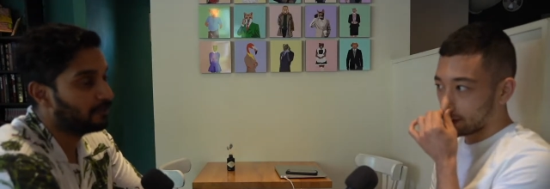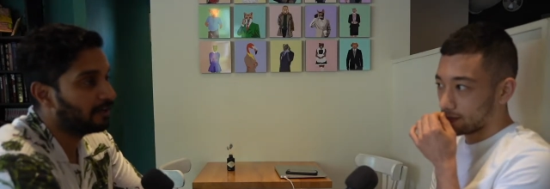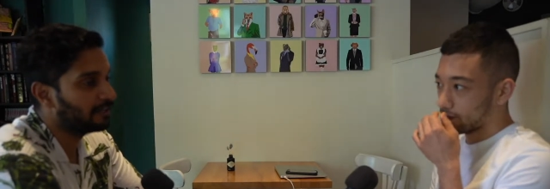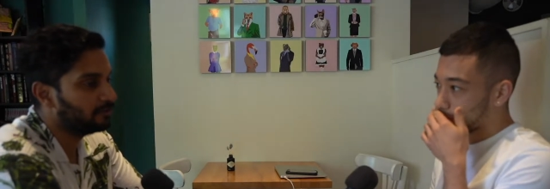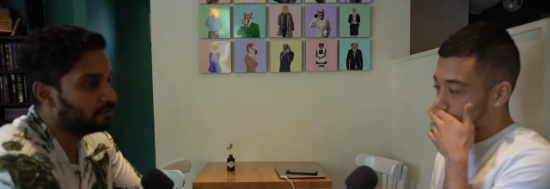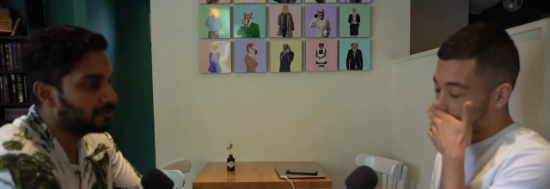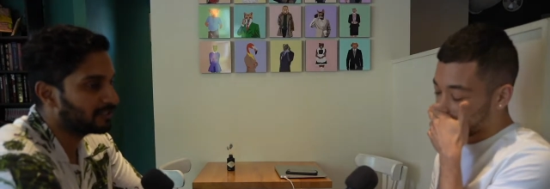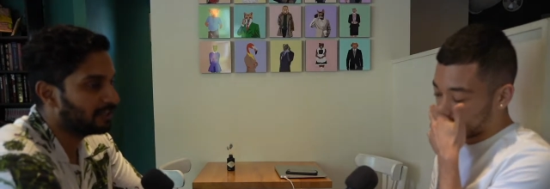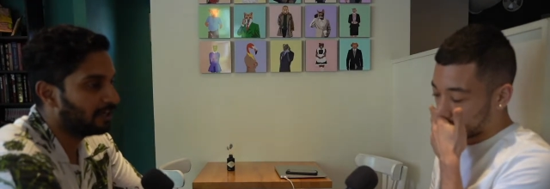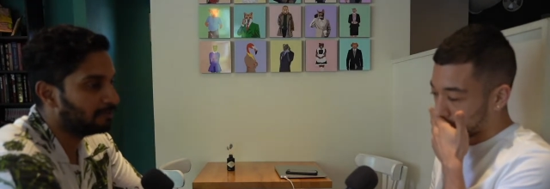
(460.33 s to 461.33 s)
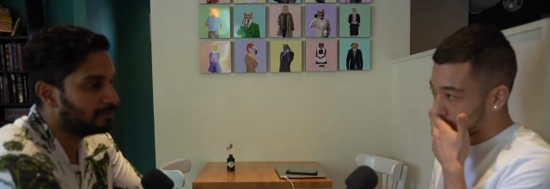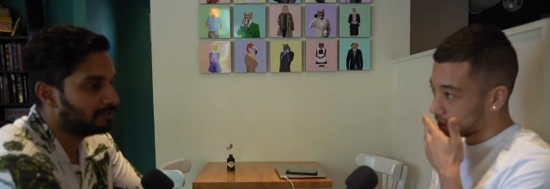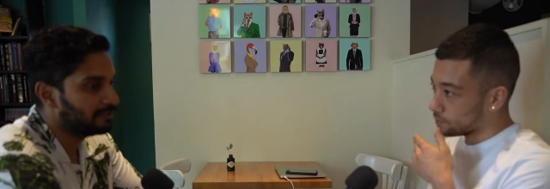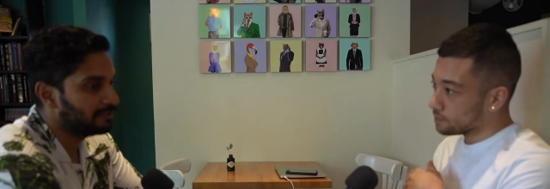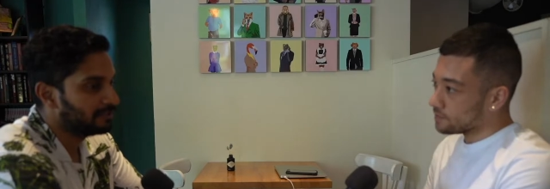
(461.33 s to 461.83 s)
Speaker 1: when I go to a
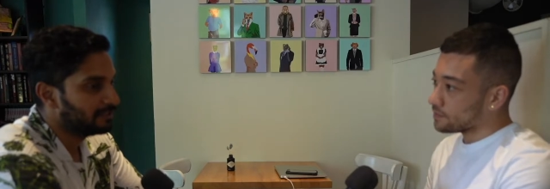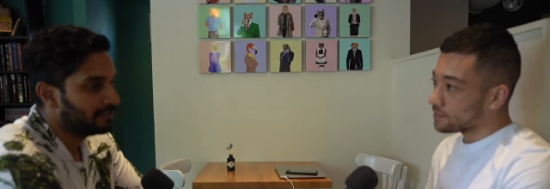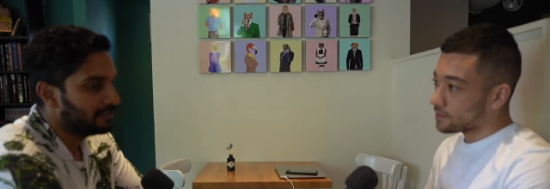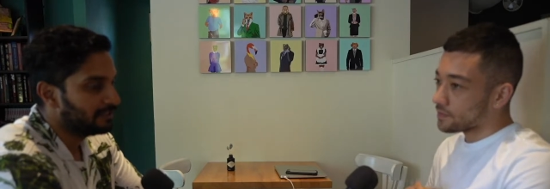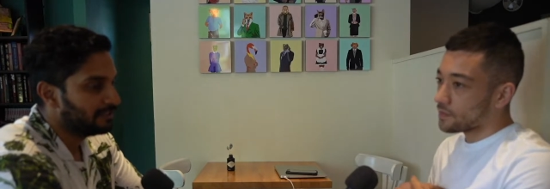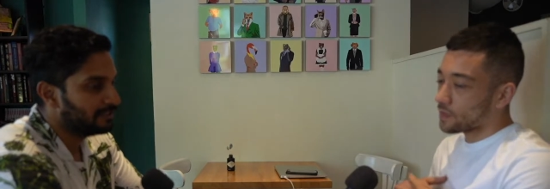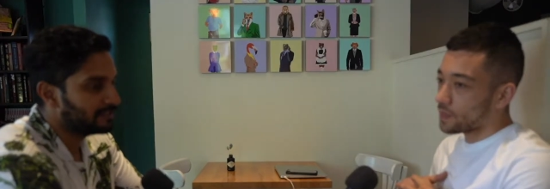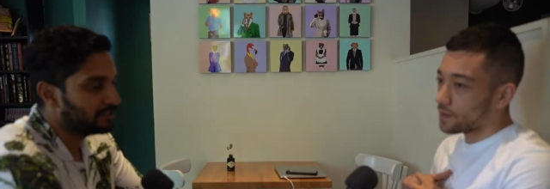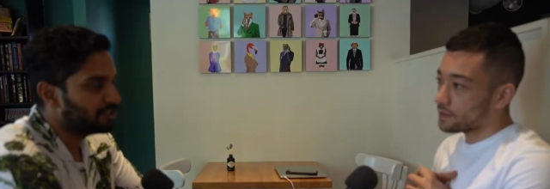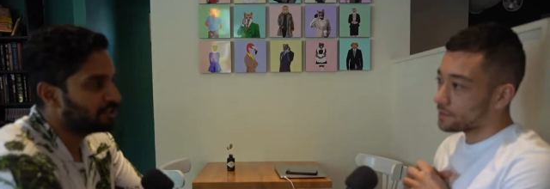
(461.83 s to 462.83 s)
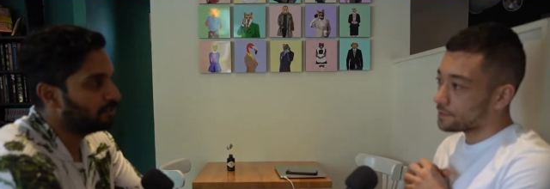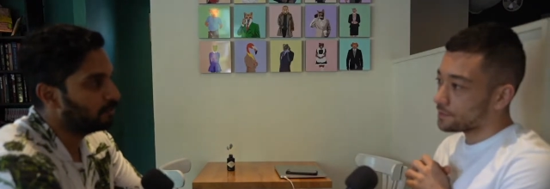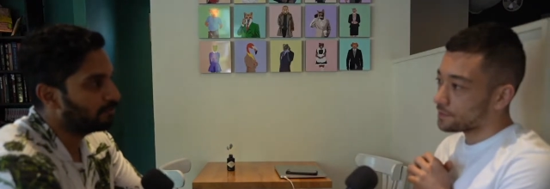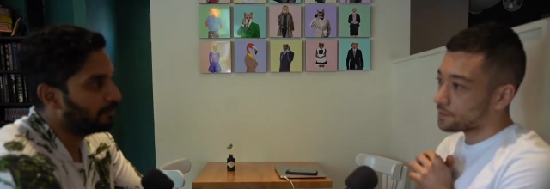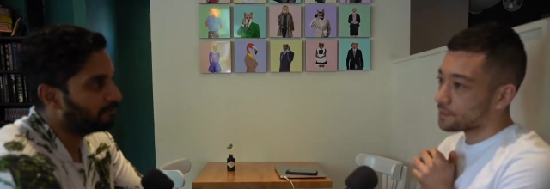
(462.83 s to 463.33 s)
club is to chill
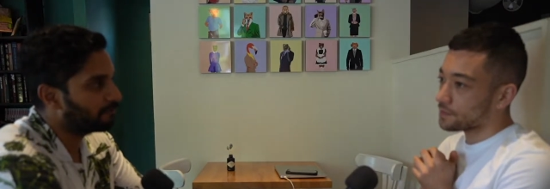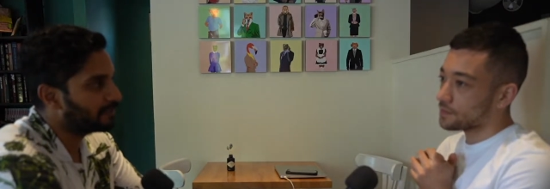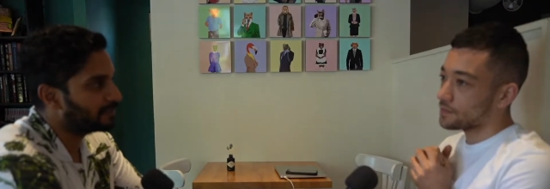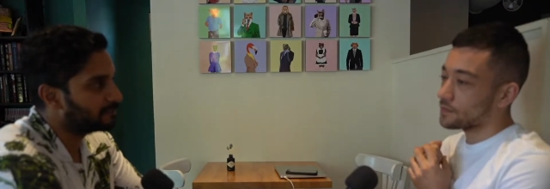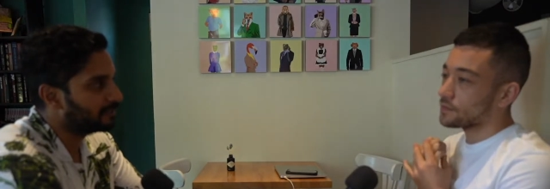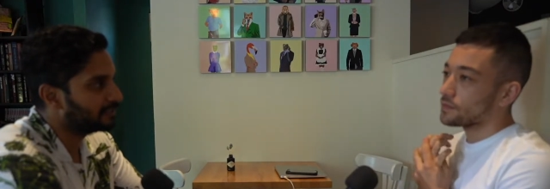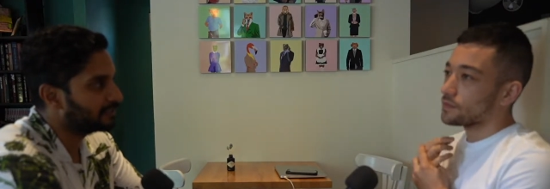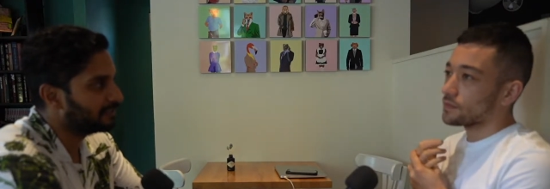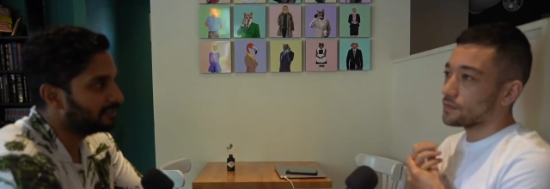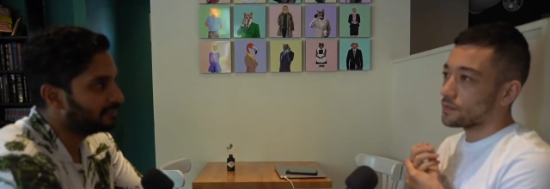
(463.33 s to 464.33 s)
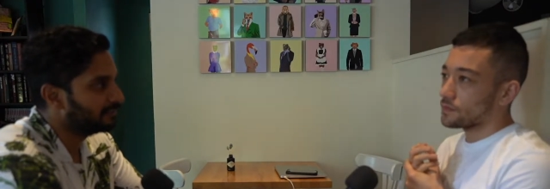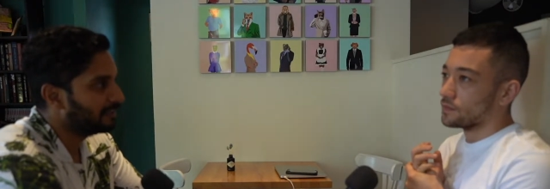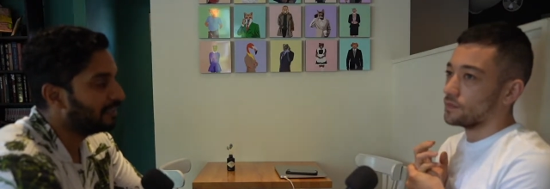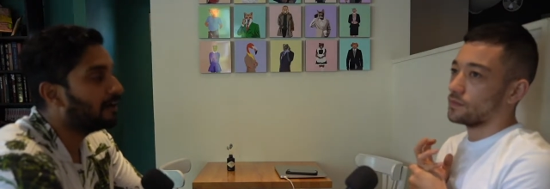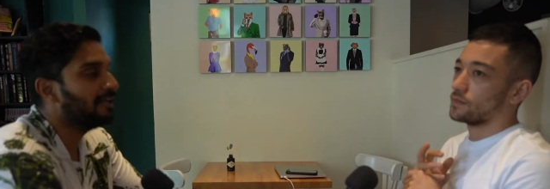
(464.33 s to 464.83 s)
with my friends, basically.
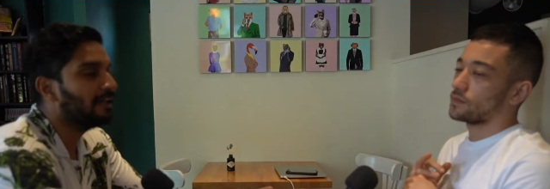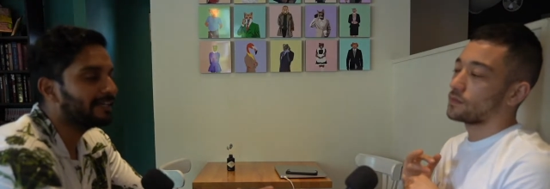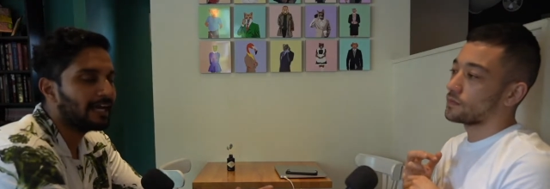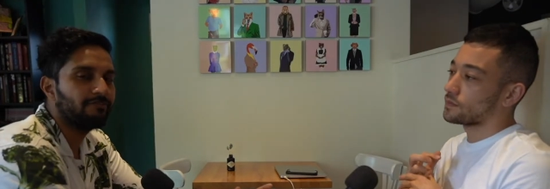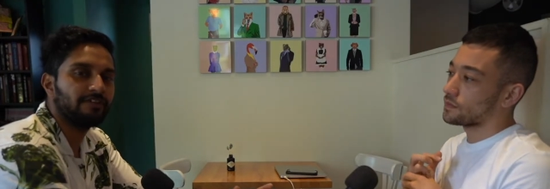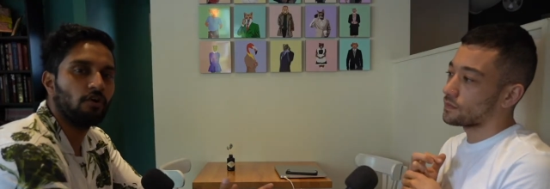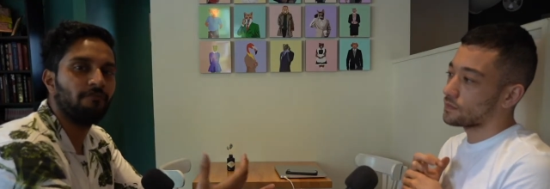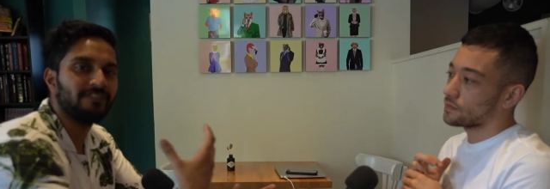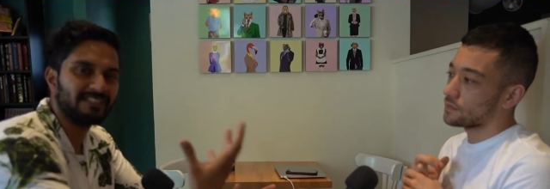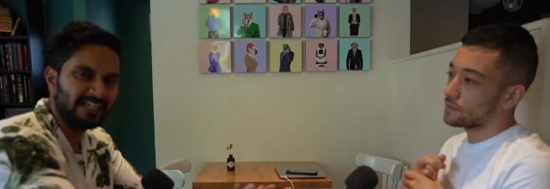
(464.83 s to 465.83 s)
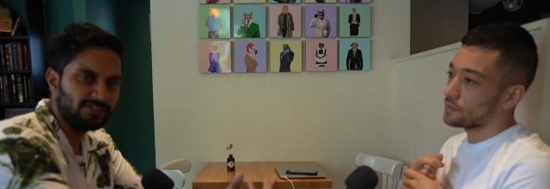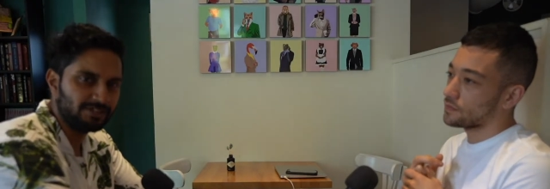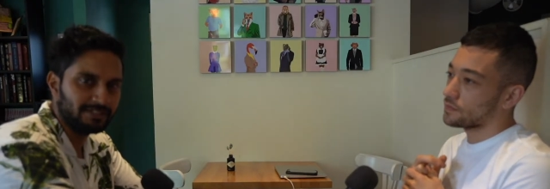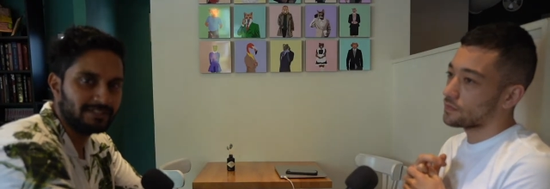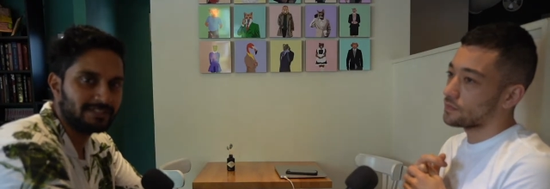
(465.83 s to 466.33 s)
Mm. And I like having
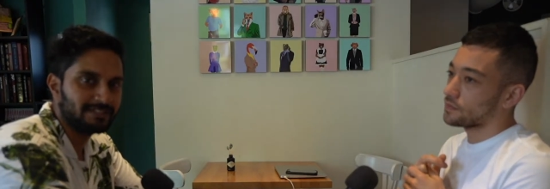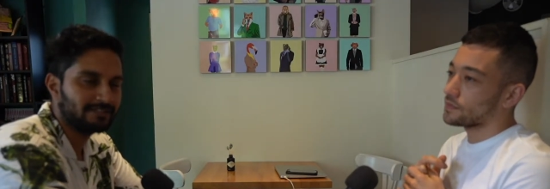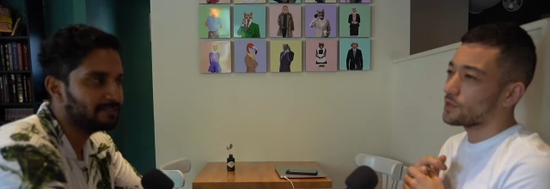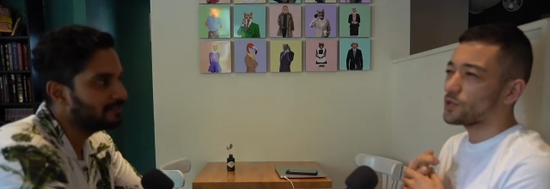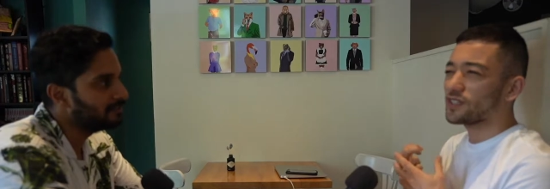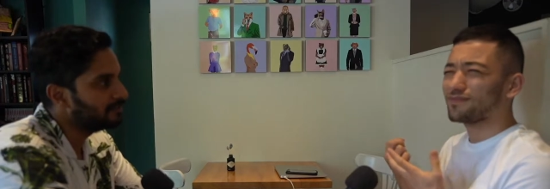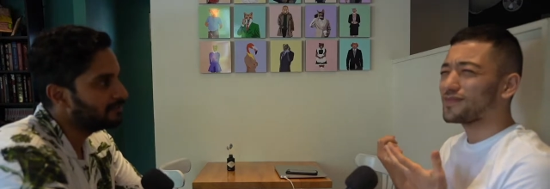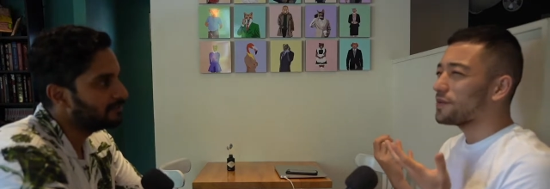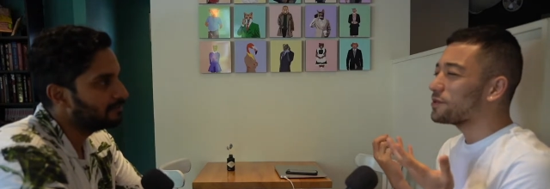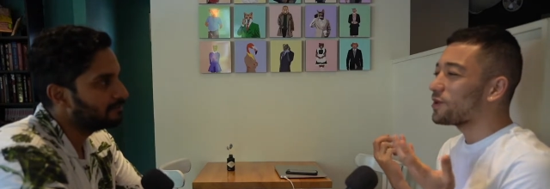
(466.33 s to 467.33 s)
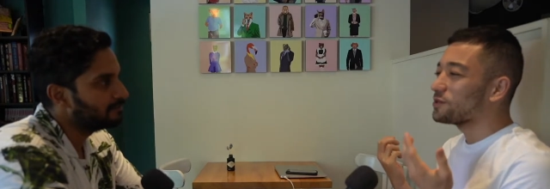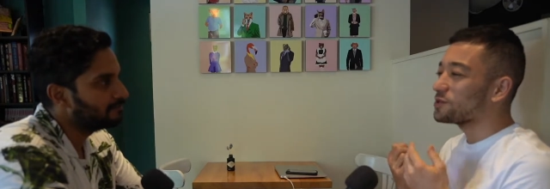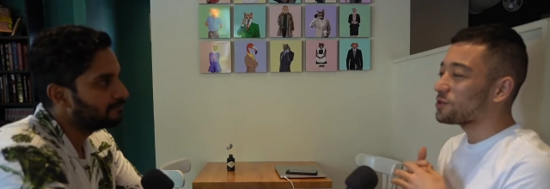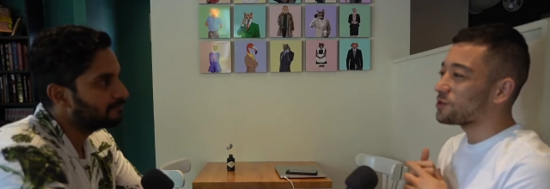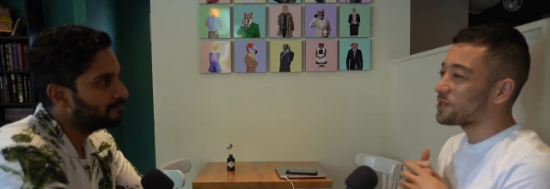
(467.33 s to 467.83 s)
conversations mean, why
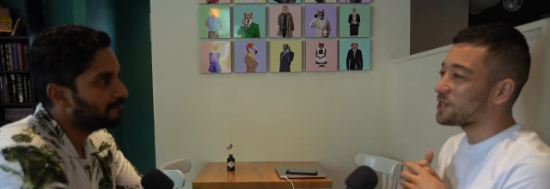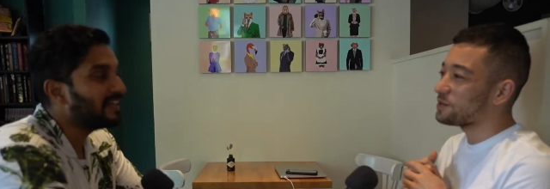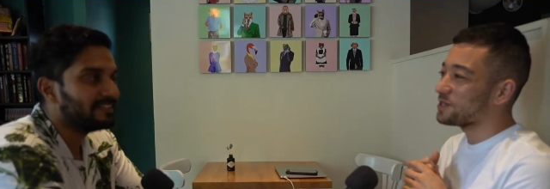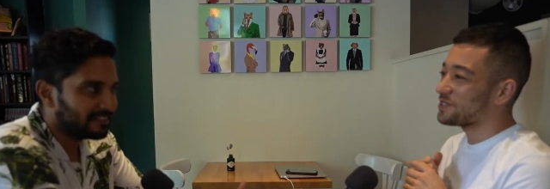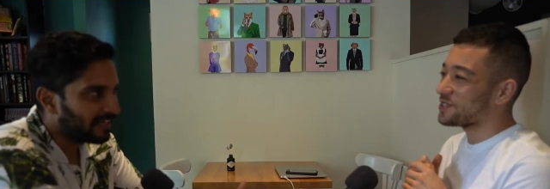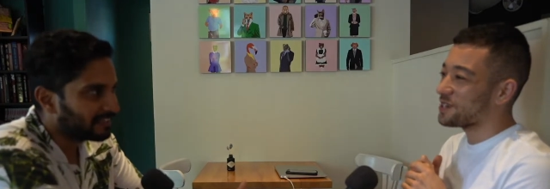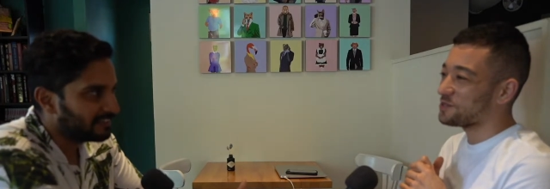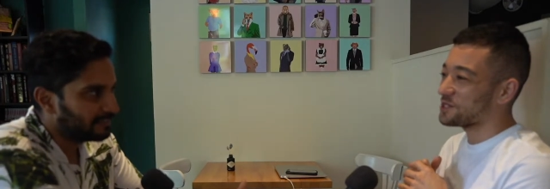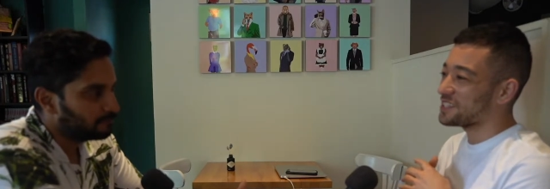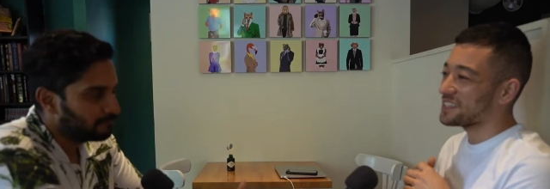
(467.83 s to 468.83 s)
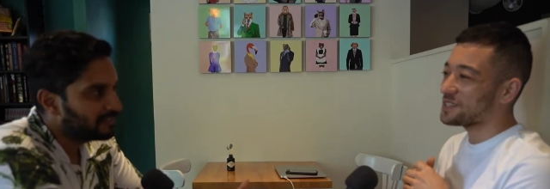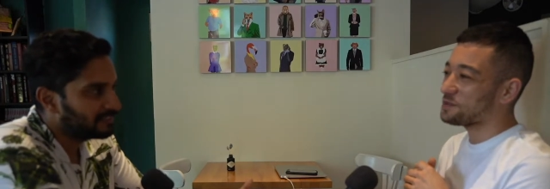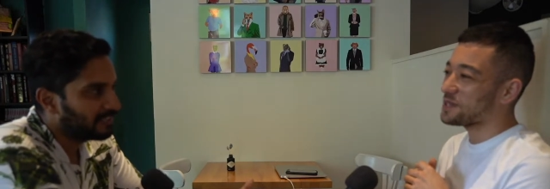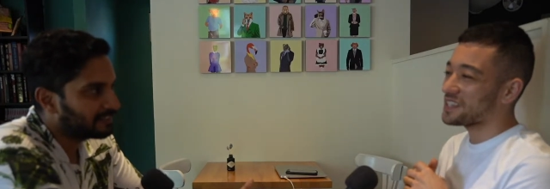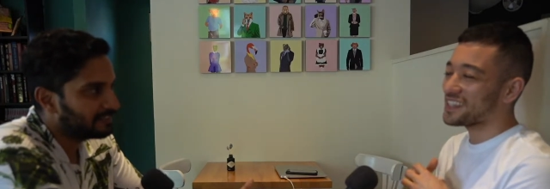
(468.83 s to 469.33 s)
would you go to a club? Exactly,
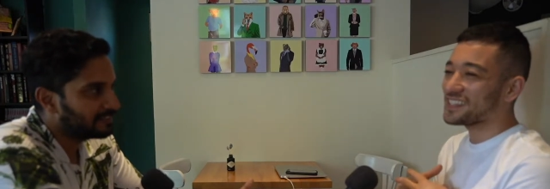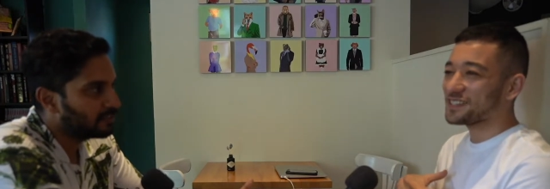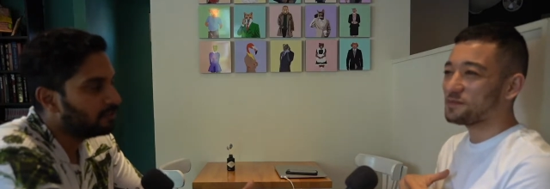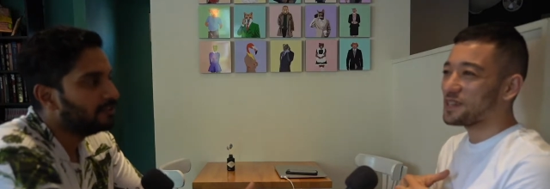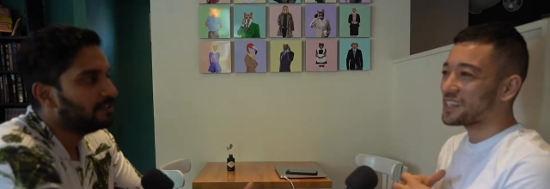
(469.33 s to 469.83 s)
exactly. That's so.